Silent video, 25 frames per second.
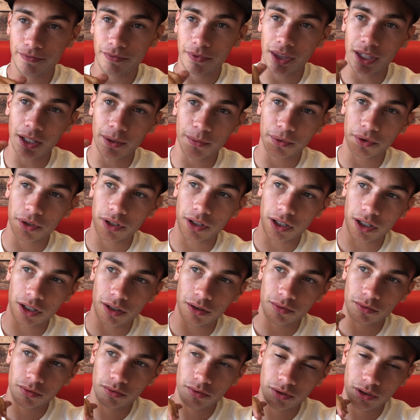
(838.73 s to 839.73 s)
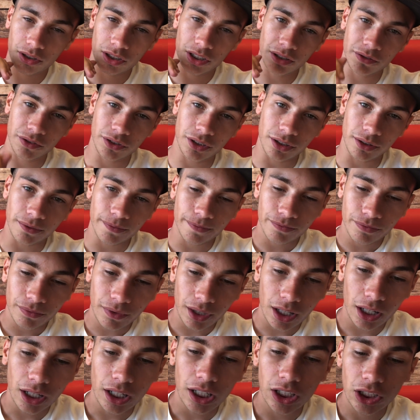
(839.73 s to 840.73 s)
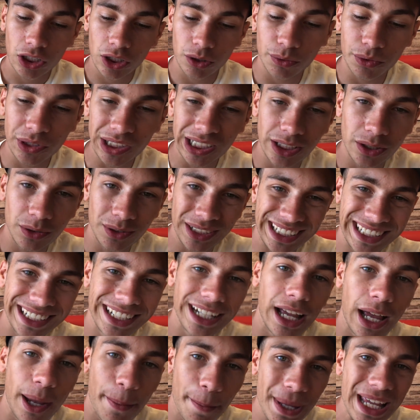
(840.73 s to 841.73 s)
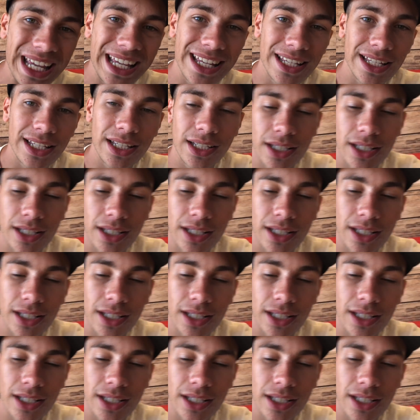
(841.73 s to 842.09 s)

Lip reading: And then we're going to go to Silverstone. So we'll see you in a bit.